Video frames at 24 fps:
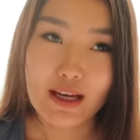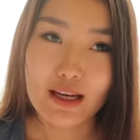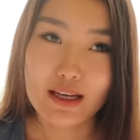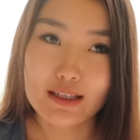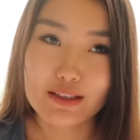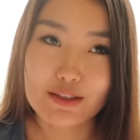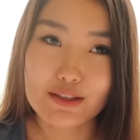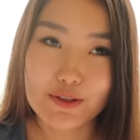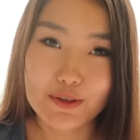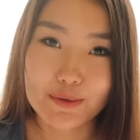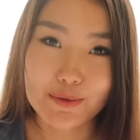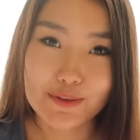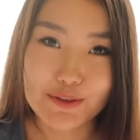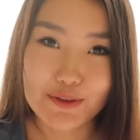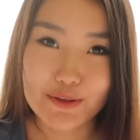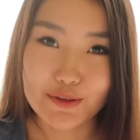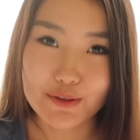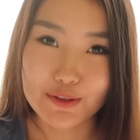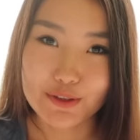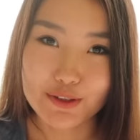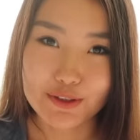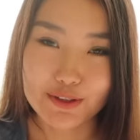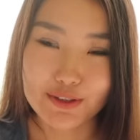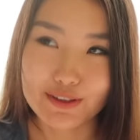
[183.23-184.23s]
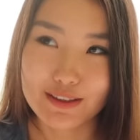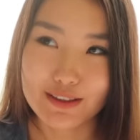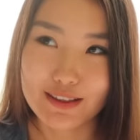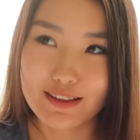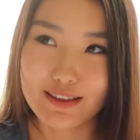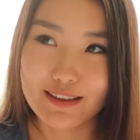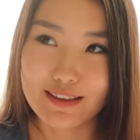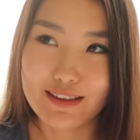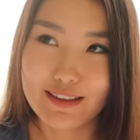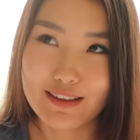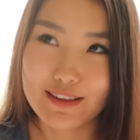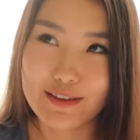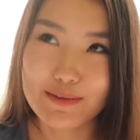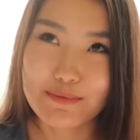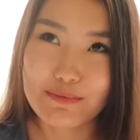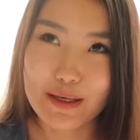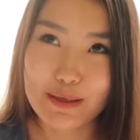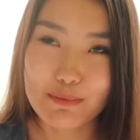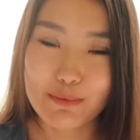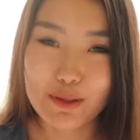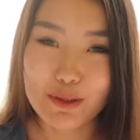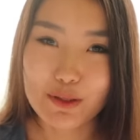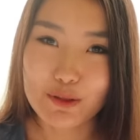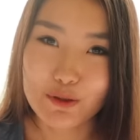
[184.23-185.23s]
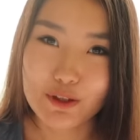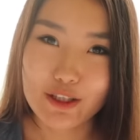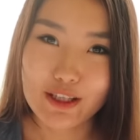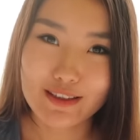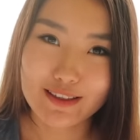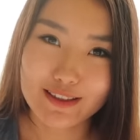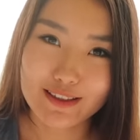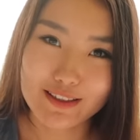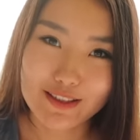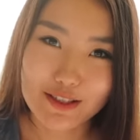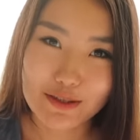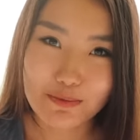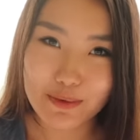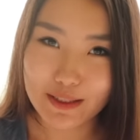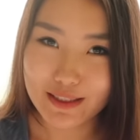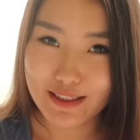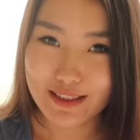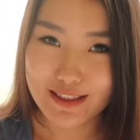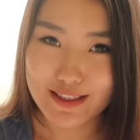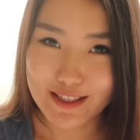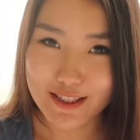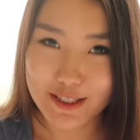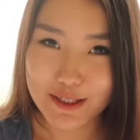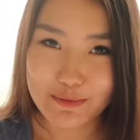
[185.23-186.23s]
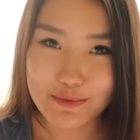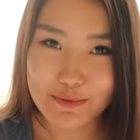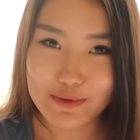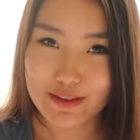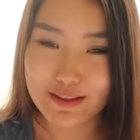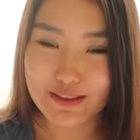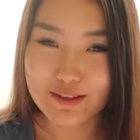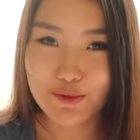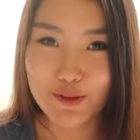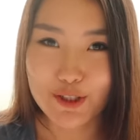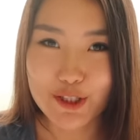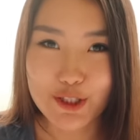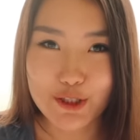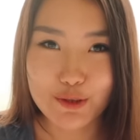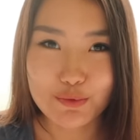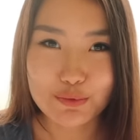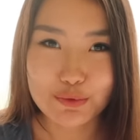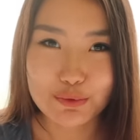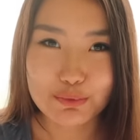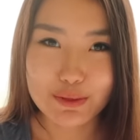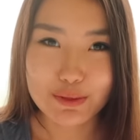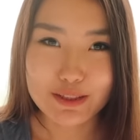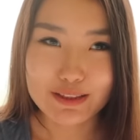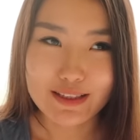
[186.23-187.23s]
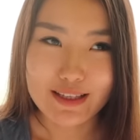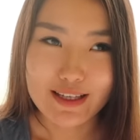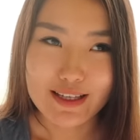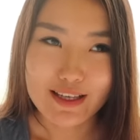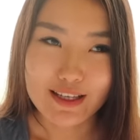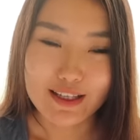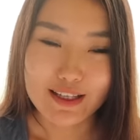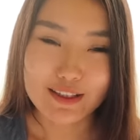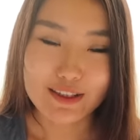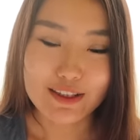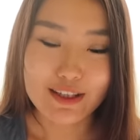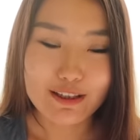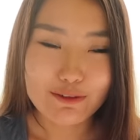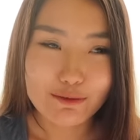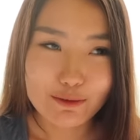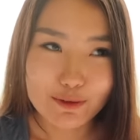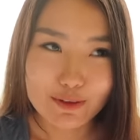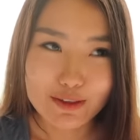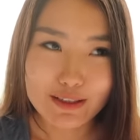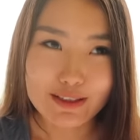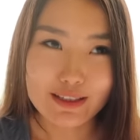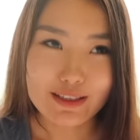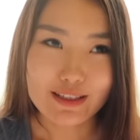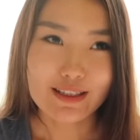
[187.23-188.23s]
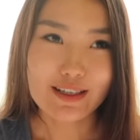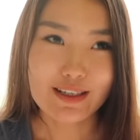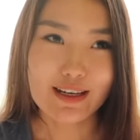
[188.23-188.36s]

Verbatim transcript: And also maybe you hear it many times that Russian woman never